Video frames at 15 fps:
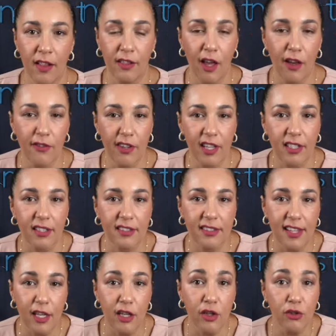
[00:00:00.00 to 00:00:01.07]
Love it.
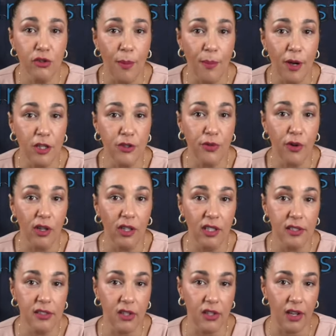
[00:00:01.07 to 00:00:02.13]
Thank you so much for
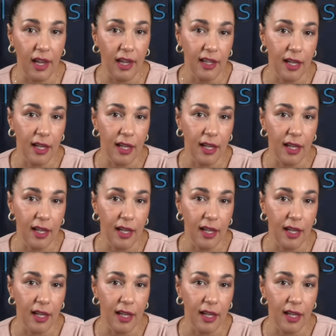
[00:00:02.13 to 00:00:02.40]
listening.